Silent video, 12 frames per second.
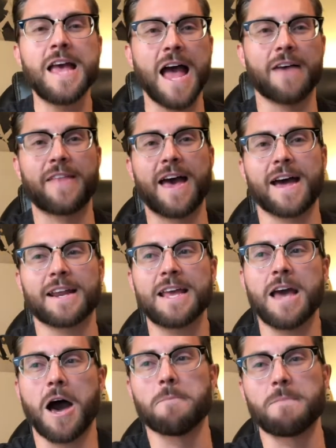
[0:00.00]
and that
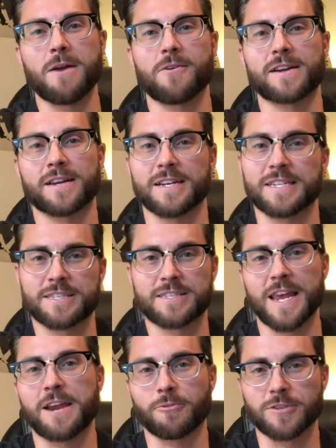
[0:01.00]
America is
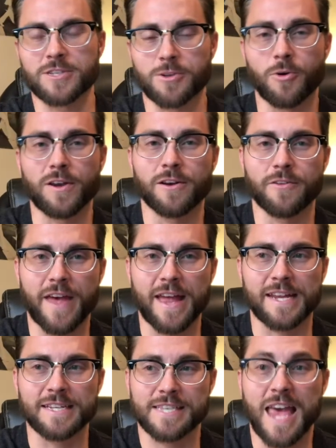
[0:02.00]
sacred soil that
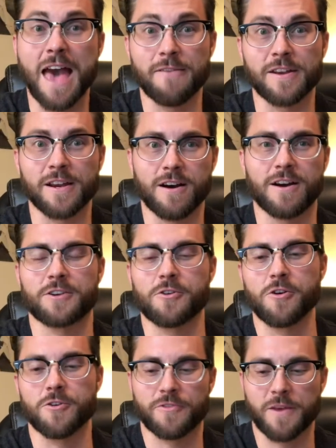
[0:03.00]
is heaven on earth.